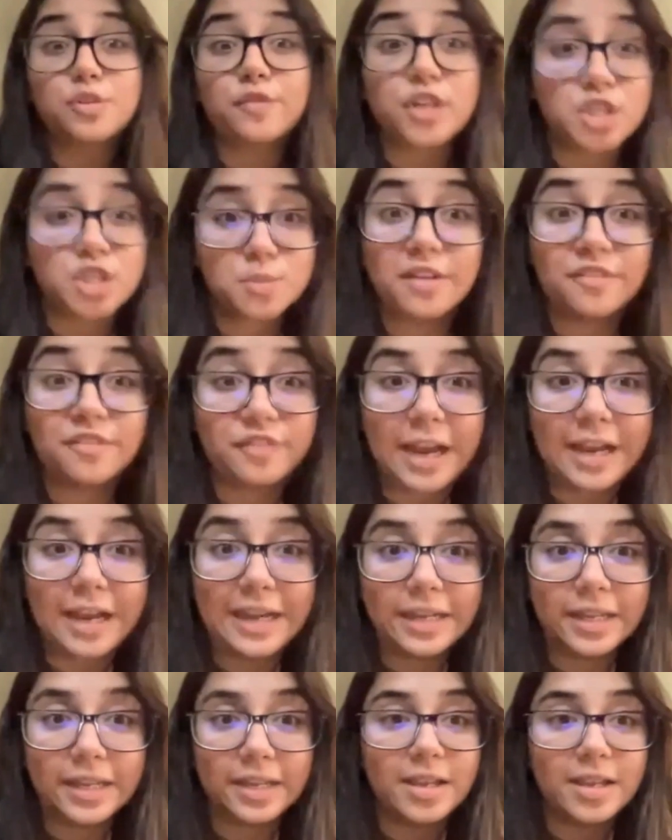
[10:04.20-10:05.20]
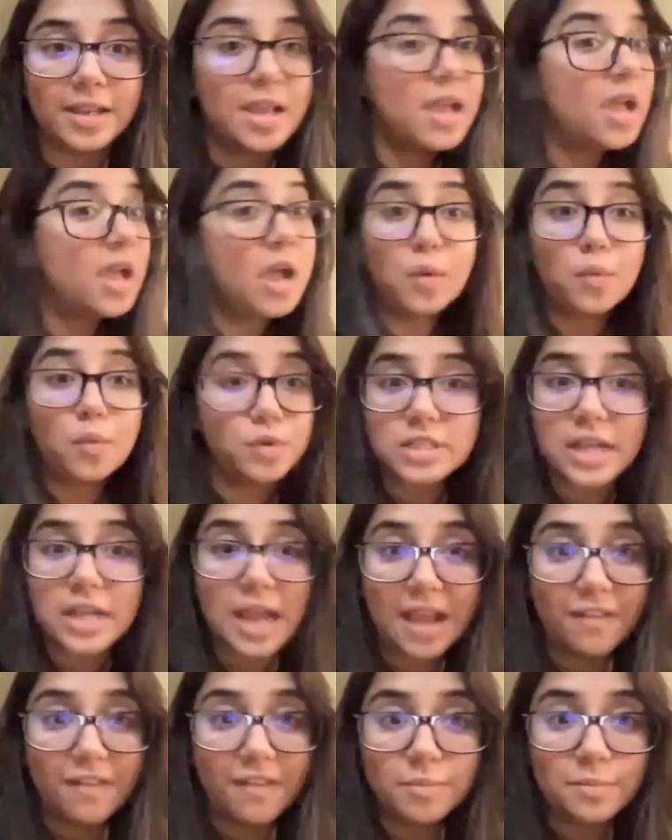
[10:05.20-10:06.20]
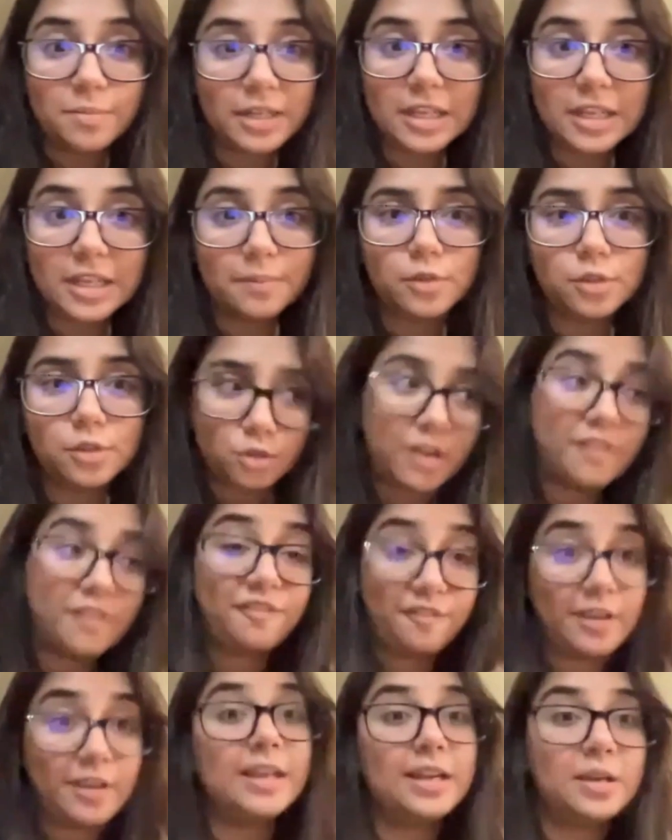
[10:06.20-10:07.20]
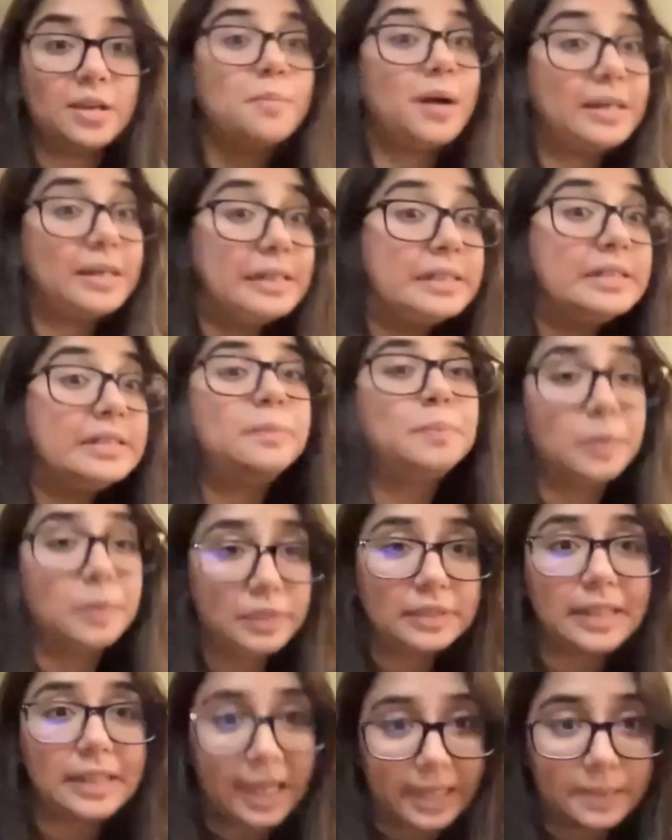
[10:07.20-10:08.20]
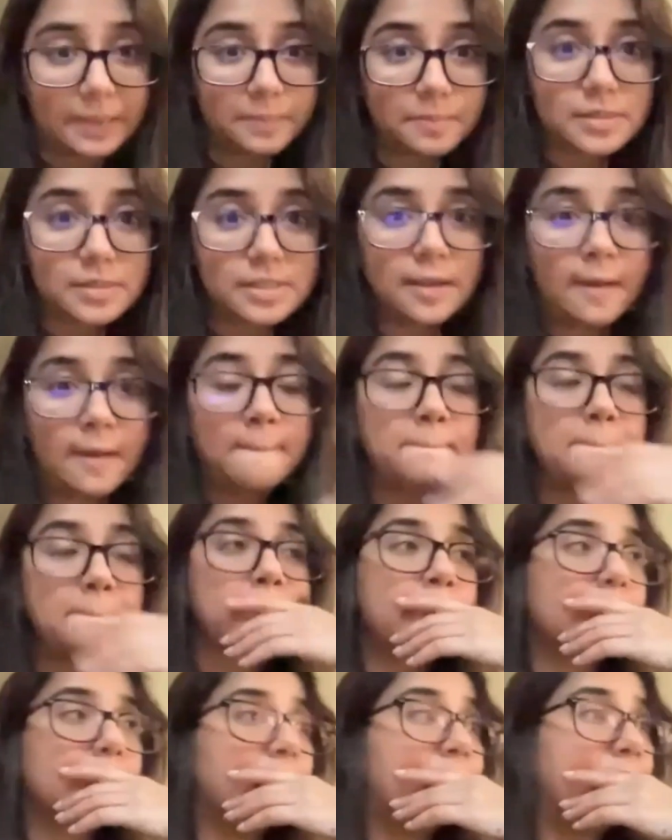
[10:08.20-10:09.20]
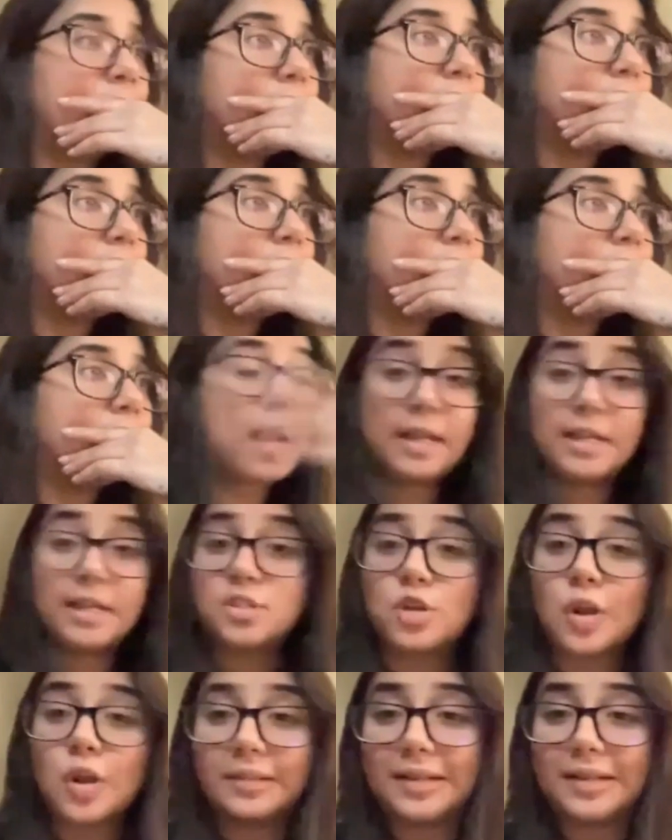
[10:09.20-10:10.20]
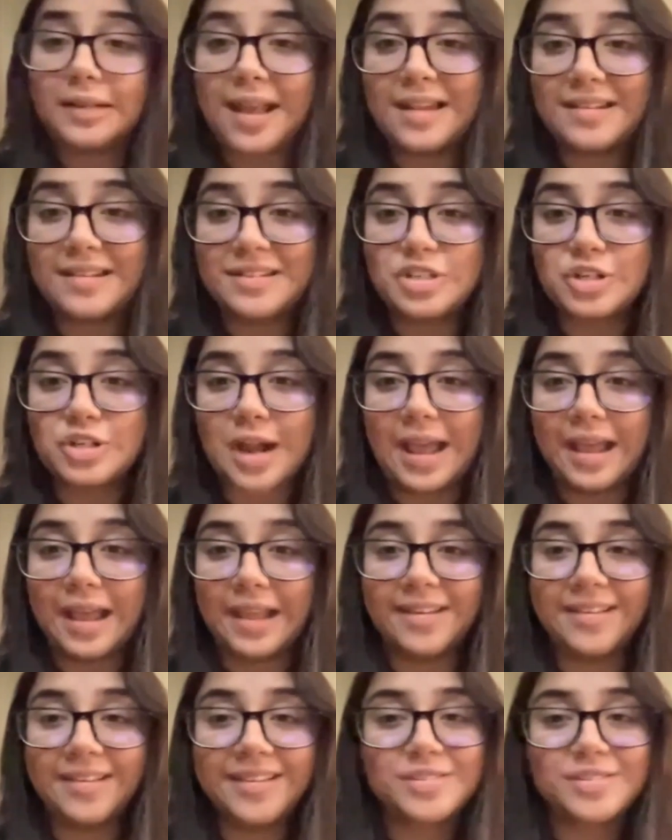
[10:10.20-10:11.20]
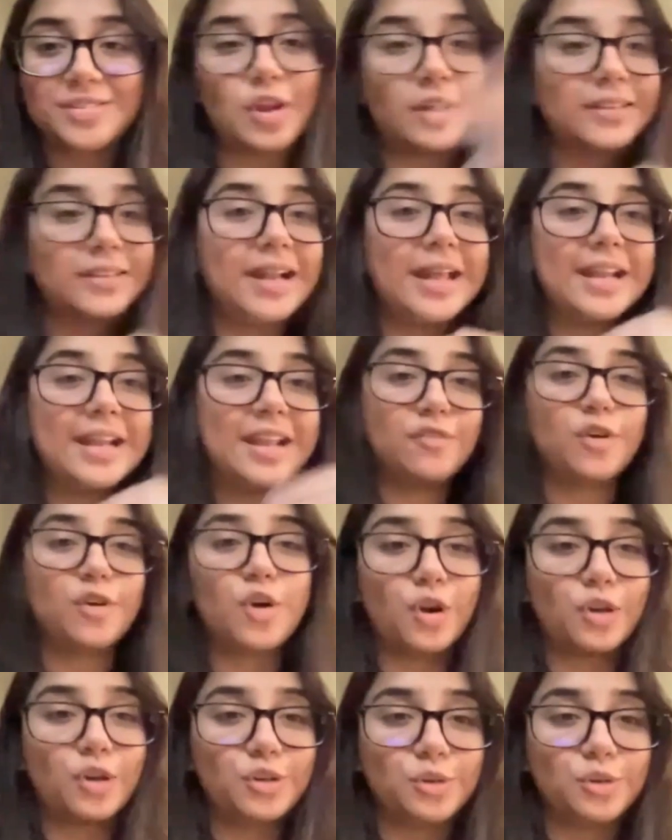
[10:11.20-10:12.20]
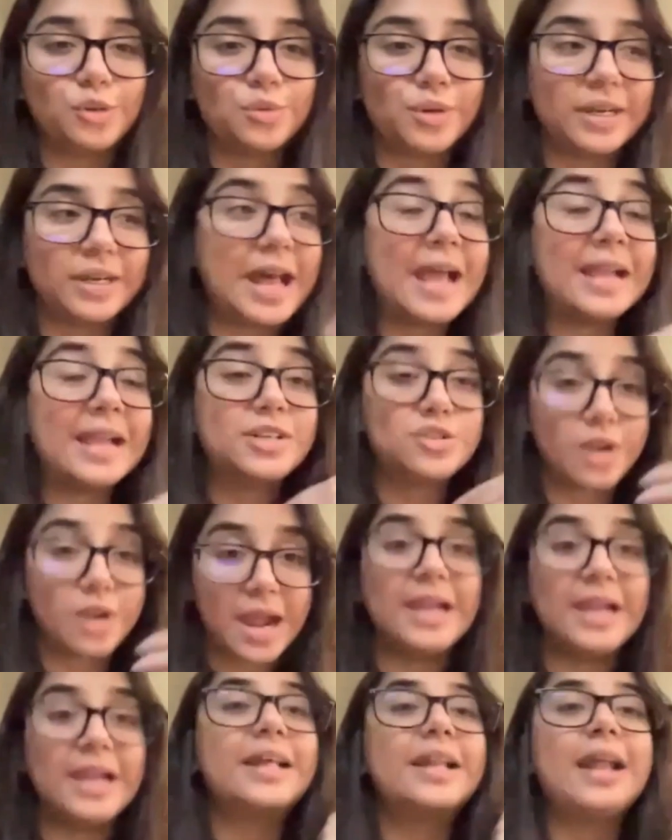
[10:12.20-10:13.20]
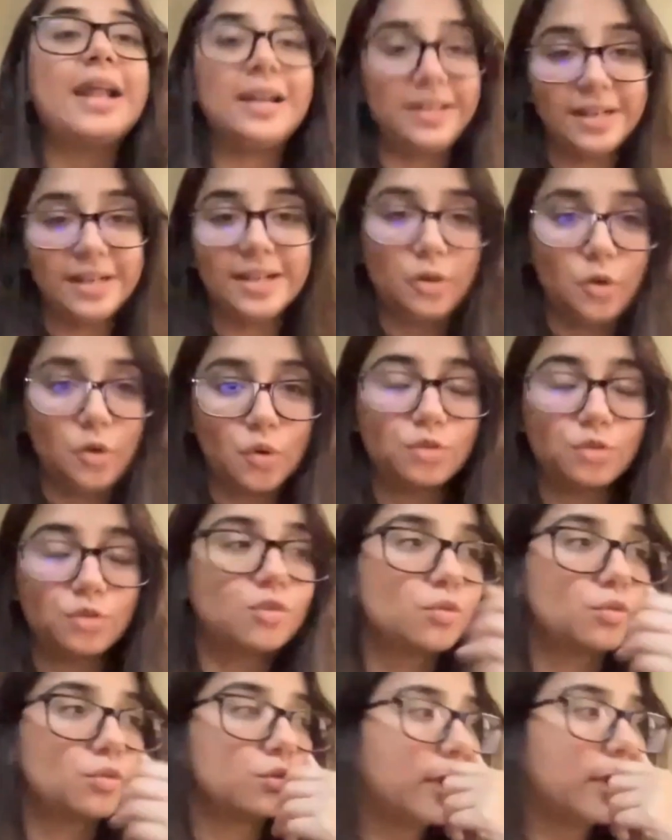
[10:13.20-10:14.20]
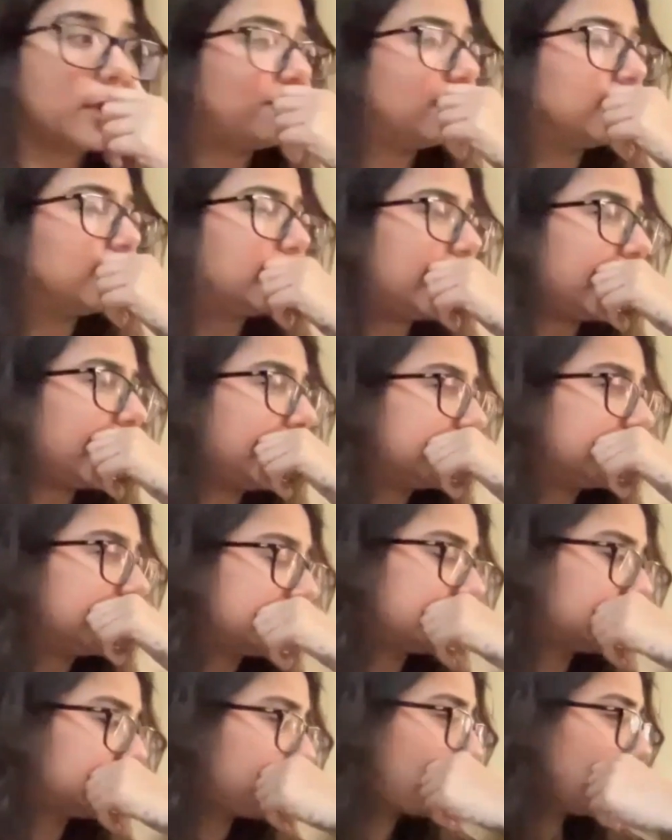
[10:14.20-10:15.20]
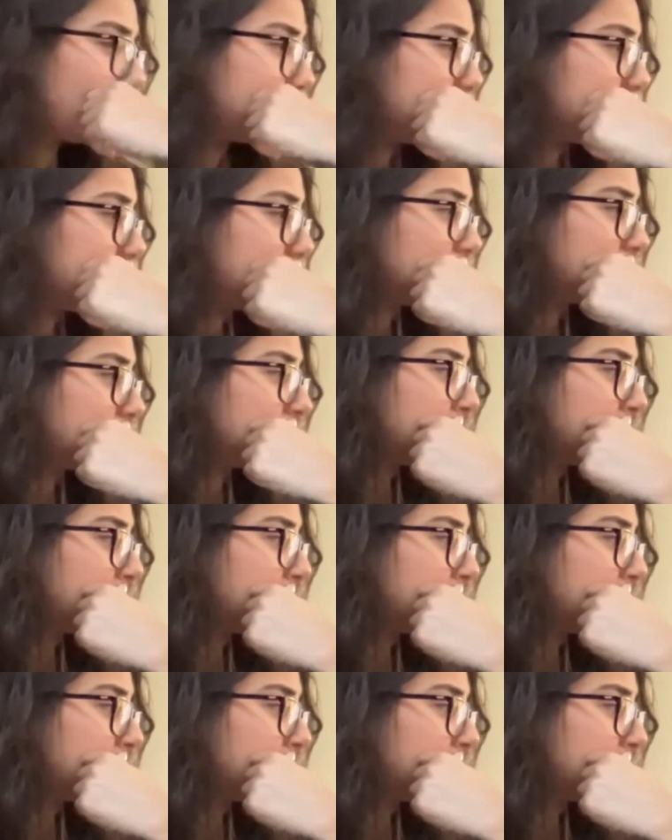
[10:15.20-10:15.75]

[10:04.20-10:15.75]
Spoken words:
to finish by Friday, which I haven't been able. So I failed multiple times. It's not that I didn't try. It's not that I never got to do it. I tried and I didn't go through. So I feel like at this point,